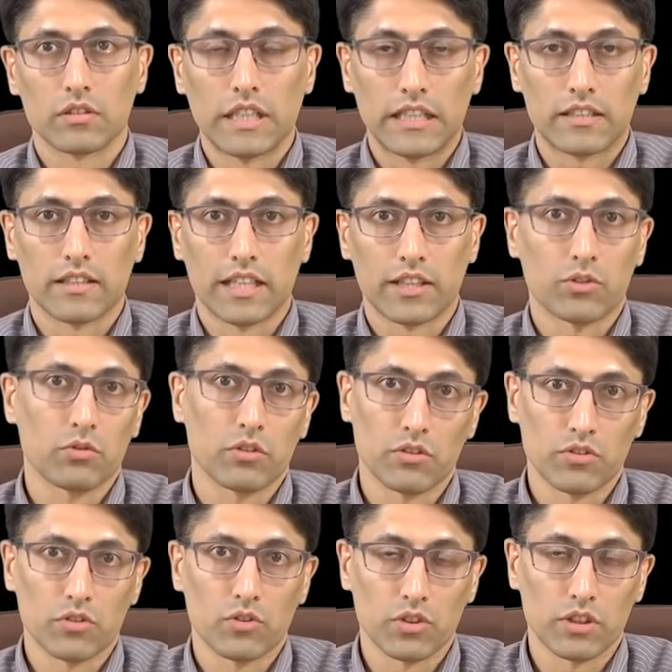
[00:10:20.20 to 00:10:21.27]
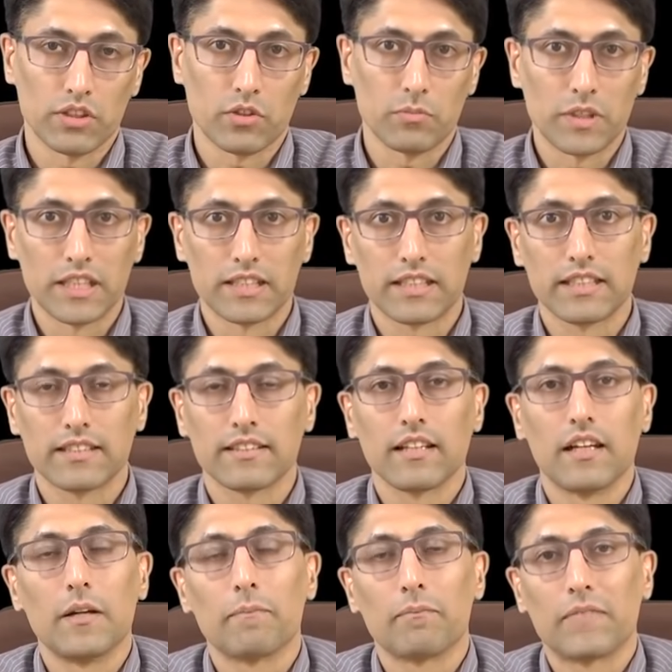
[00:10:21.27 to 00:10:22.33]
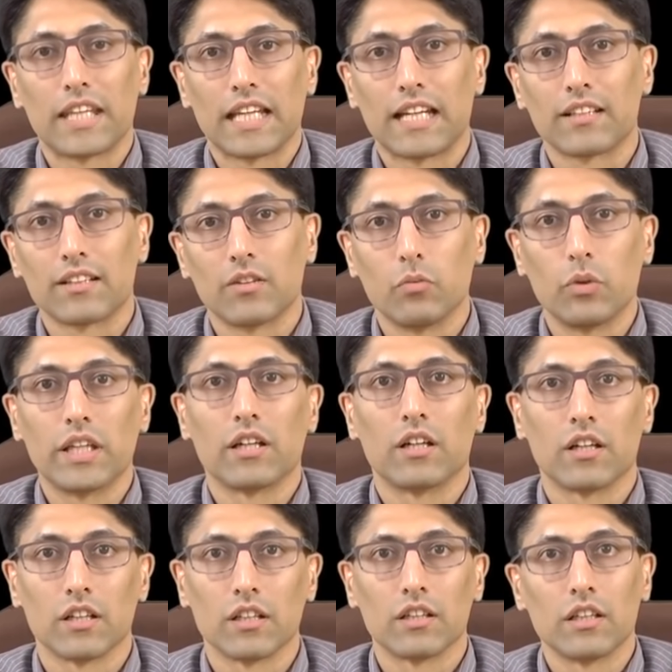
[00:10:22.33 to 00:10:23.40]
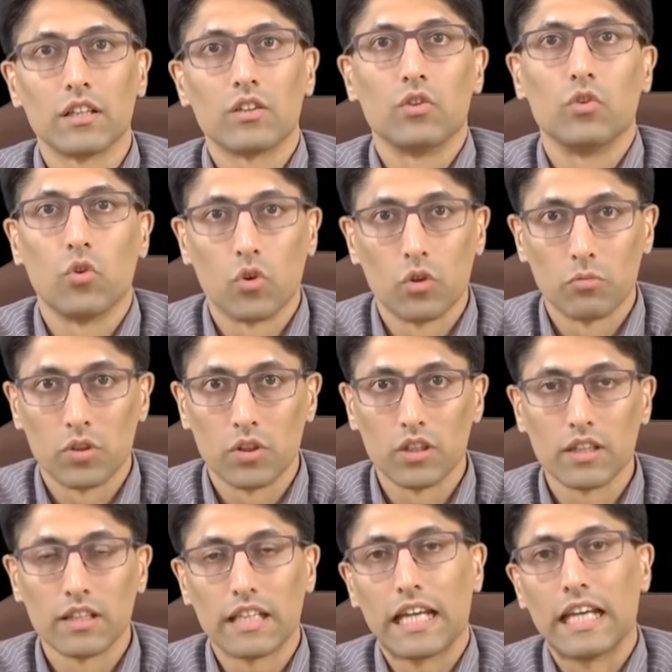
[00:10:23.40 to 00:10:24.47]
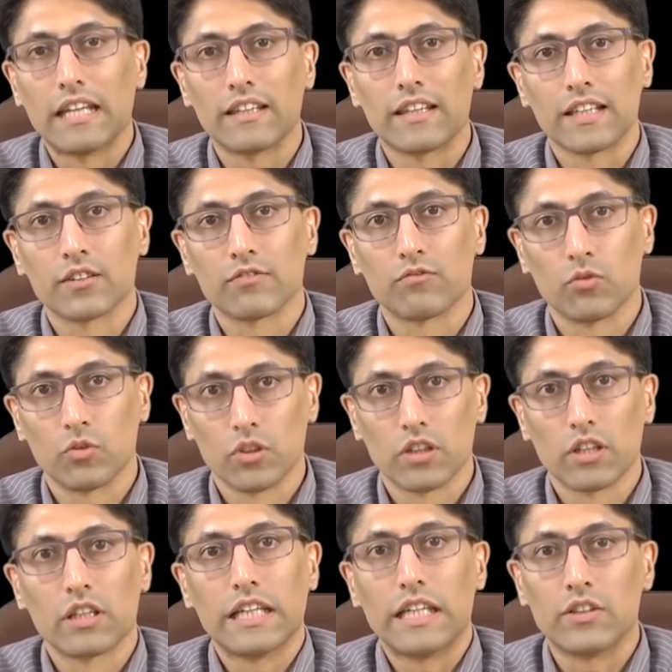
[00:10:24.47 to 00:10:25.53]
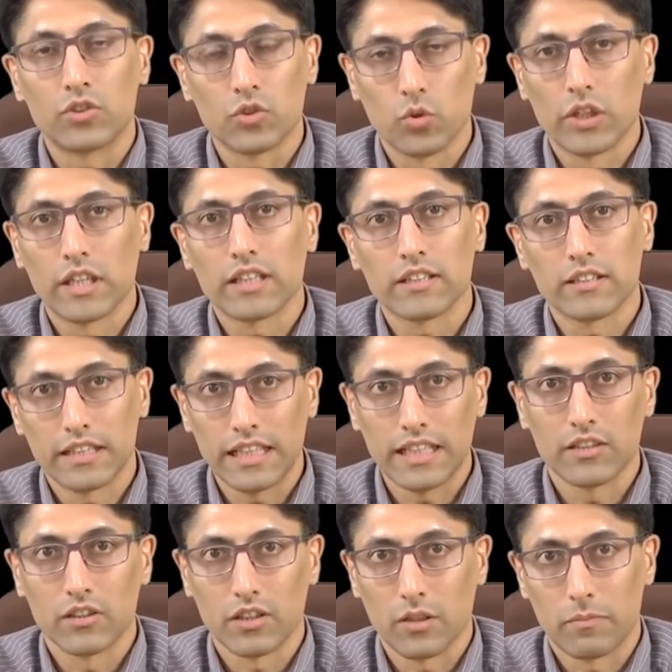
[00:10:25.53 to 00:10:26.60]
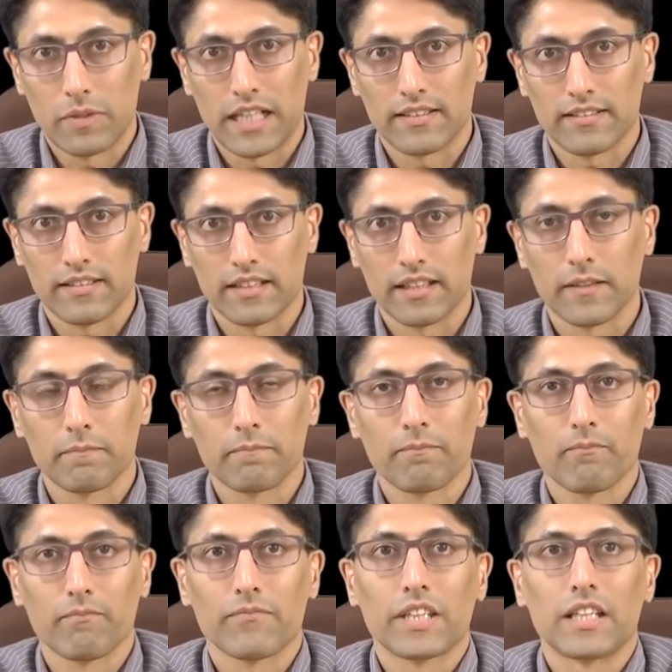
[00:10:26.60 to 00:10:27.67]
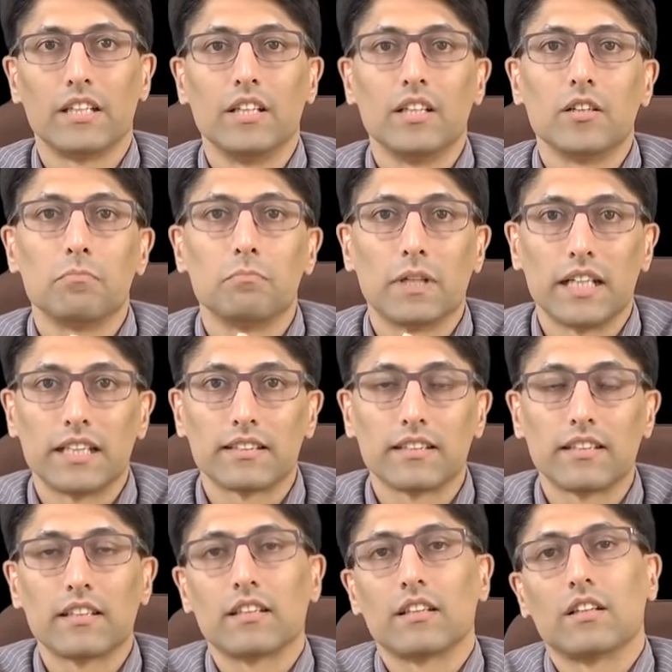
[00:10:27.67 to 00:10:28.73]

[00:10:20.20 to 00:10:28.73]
intellectual or social disabilities that we are normal and therefore enjoy legal capacity. But